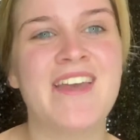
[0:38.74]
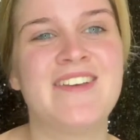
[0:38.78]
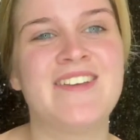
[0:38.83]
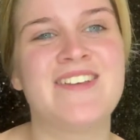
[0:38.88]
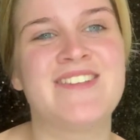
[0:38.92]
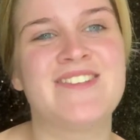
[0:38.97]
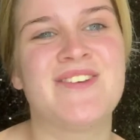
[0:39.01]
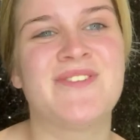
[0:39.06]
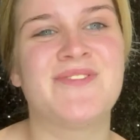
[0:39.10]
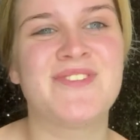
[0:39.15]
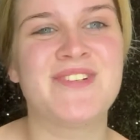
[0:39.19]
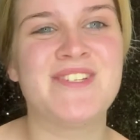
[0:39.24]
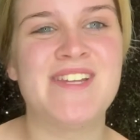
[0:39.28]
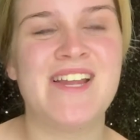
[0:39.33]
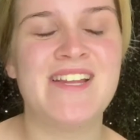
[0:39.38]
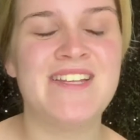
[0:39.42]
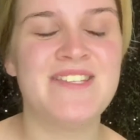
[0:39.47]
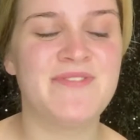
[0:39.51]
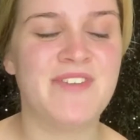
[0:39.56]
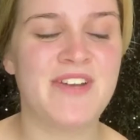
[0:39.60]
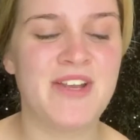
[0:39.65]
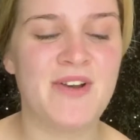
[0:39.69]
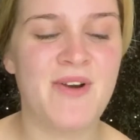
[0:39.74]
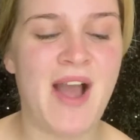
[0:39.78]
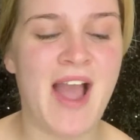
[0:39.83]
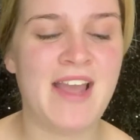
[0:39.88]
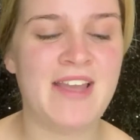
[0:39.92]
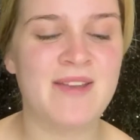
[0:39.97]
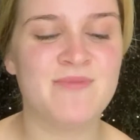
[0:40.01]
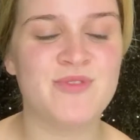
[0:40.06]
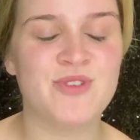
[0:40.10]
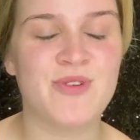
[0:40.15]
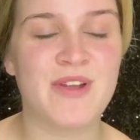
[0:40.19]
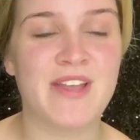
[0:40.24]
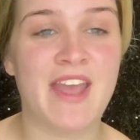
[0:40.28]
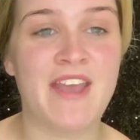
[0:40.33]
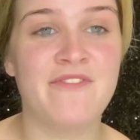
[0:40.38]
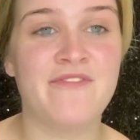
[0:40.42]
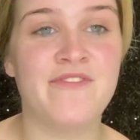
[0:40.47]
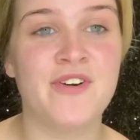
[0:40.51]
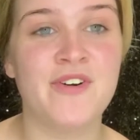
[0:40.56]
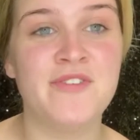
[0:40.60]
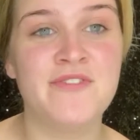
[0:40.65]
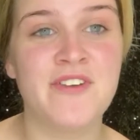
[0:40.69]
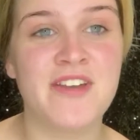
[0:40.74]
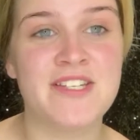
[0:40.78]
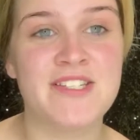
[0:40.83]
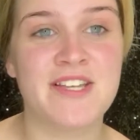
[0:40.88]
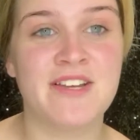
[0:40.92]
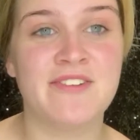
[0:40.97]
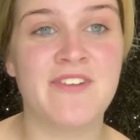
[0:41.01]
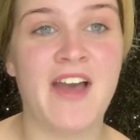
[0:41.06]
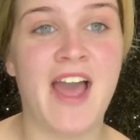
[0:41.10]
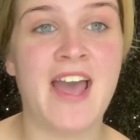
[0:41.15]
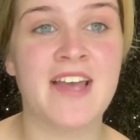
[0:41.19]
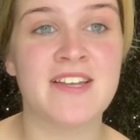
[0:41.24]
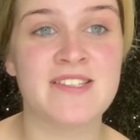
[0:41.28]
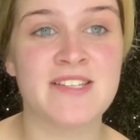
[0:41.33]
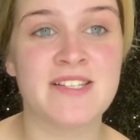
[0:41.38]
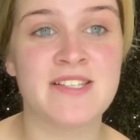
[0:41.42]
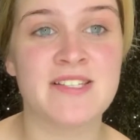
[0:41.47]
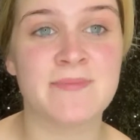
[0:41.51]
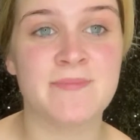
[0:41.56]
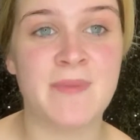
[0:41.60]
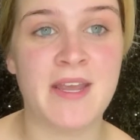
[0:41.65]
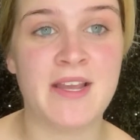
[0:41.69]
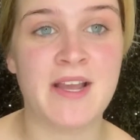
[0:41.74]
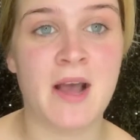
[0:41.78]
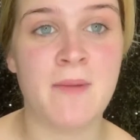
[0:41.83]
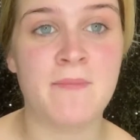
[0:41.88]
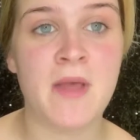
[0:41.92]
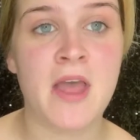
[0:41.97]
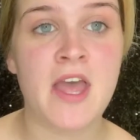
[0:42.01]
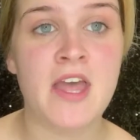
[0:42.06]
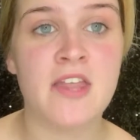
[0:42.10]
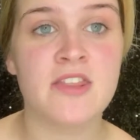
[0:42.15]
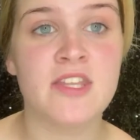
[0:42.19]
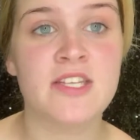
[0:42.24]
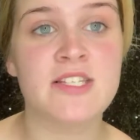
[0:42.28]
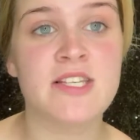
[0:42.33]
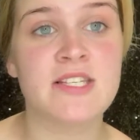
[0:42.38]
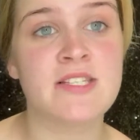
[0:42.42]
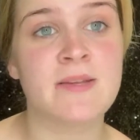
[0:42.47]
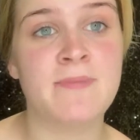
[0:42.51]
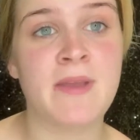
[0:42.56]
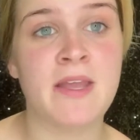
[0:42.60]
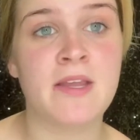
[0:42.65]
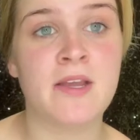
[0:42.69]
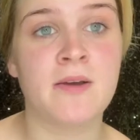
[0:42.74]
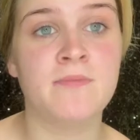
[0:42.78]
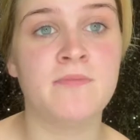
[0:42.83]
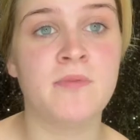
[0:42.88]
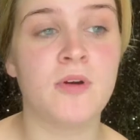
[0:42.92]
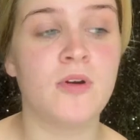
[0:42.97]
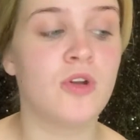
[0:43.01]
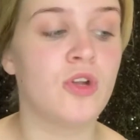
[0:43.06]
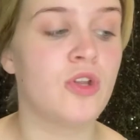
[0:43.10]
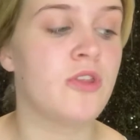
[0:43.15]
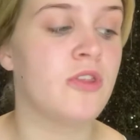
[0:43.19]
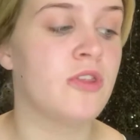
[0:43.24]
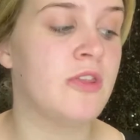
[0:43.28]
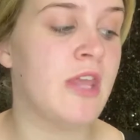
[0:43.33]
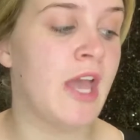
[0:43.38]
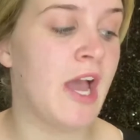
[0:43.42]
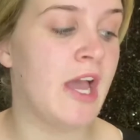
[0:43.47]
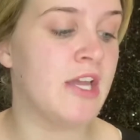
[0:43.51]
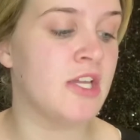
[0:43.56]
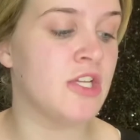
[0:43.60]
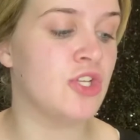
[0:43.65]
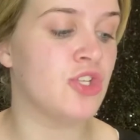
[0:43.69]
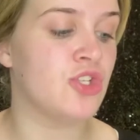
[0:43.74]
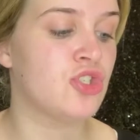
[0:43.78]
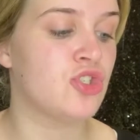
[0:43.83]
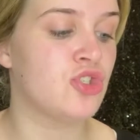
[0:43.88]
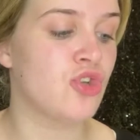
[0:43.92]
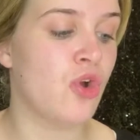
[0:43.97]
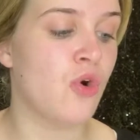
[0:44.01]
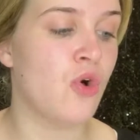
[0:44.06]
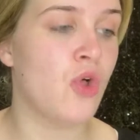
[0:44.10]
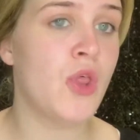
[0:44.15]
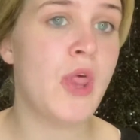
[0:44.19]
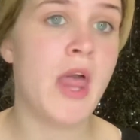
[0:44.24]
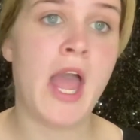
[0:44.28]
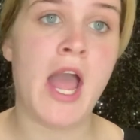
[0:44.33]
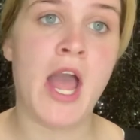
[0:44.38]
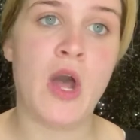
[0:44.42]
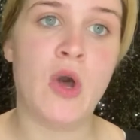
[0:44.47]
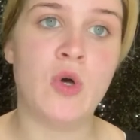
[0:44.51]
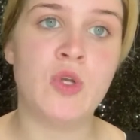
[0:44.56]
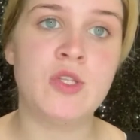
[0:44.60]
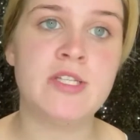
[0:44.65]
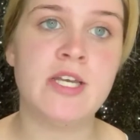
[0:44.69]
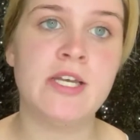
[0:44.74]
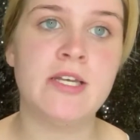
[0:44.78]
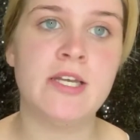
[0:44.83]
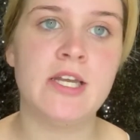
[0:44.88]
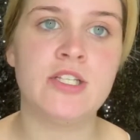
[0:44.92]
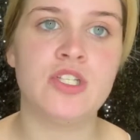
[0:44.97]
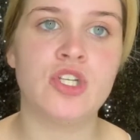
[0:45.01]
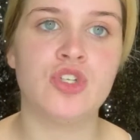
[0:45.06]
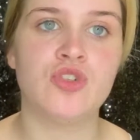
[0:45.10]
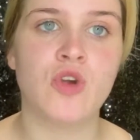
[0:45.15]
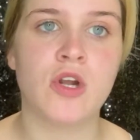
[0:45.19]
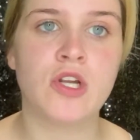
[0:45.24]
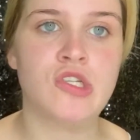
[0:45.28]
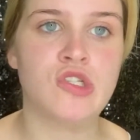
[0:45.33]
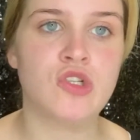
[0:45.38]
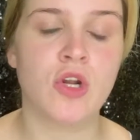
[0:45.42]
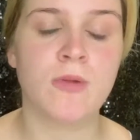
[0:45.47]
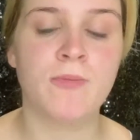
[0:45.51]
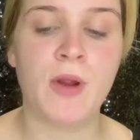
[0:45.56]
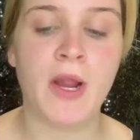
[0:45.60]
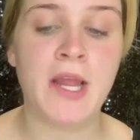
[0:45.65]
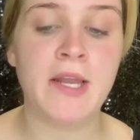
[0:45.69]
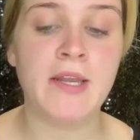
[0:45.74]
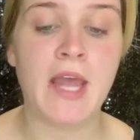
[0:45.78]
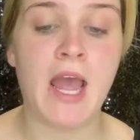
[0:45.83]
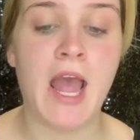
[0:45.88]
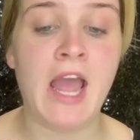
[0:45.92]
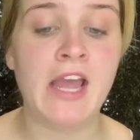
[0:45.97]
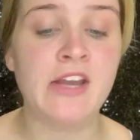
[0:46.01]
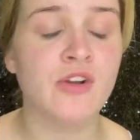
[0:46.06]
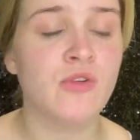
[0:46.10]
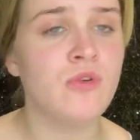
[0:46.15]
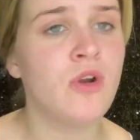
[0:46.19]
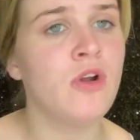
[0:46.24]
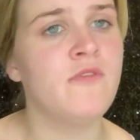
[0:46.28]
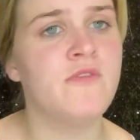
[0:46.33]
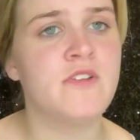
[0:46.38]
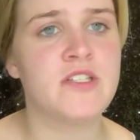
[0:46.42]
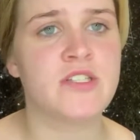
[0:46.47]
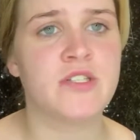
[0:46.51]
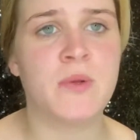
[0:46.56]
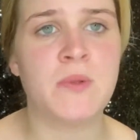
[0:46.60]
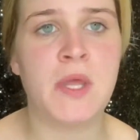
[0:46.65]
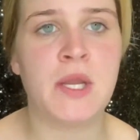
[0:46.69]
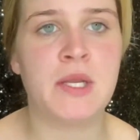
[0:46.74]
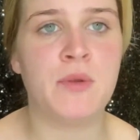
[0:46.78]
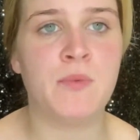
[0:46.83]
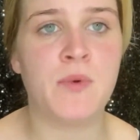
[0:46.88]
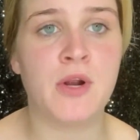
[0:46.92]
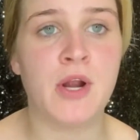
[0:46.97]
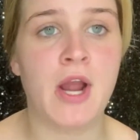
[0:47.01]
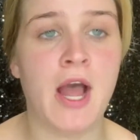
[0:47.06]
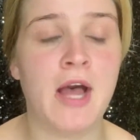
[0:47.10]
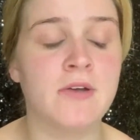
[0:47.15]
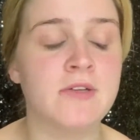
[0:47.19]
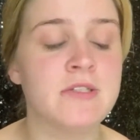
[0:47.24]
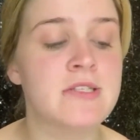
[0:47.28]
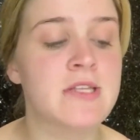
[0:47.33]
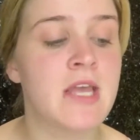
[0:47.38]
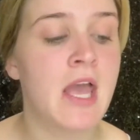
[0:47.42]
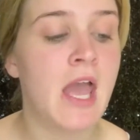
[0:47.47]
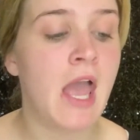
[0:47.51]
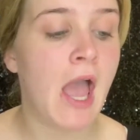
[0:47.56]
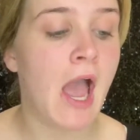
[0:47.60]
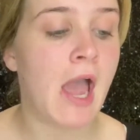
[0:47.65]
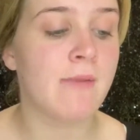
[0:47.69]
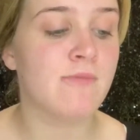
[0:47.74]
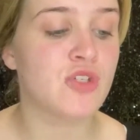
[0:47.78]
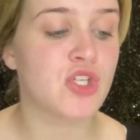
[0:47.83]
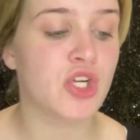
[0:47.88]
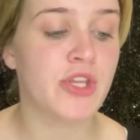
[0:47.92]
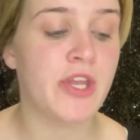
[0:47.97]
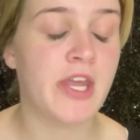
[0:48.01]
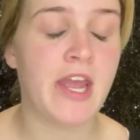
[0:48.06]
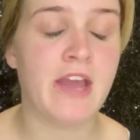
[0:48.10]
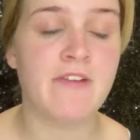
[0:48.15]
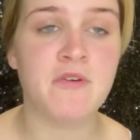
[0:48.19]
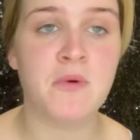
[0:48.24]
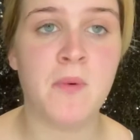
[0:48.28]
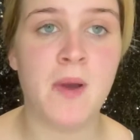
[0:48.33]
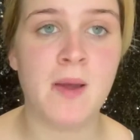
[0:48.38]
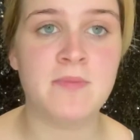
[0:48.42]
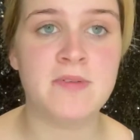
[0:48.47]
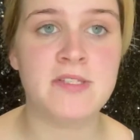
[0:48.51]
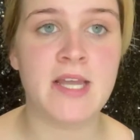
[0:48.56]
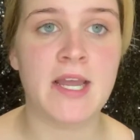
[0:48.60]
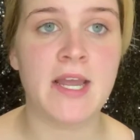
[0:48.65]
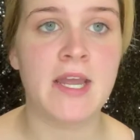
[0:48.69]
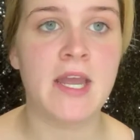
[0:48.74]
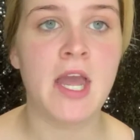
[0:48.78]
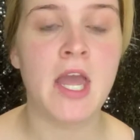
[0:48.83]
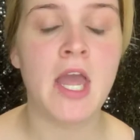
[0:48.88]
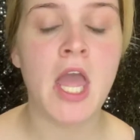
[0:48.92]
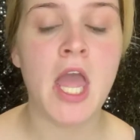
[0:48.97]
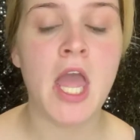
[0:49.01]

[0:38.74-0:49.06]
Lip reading: So for today's video, I am doing a full face of Essence makeup. This is a makeup that is sold at Ulta. It's a drugstore brand. I don't know if it's sold anywhere else. I'm sure they have a website.